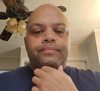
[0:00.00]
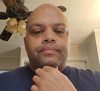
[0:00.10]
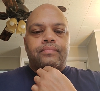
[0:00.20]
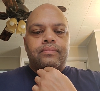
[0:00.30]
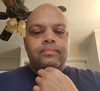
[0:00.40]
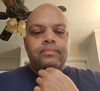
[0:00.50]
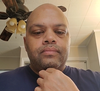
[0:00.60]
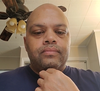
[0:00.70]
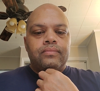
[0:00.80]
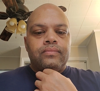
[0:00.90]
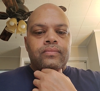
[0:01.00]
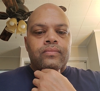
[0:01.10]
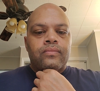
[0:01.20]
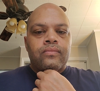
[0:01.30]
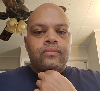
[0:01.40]

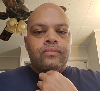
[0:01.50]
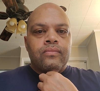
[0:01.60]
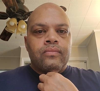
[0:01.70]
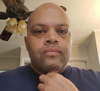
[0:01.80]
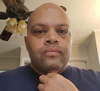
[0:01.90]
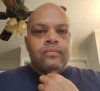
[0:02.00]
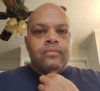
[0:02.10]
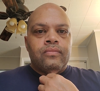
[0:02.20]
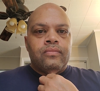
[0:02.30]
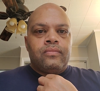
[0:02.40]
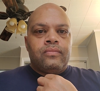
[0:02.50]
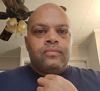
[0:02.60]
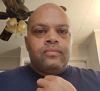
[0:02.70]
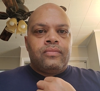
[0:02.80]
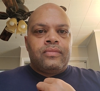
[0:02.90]
Nobody speaks.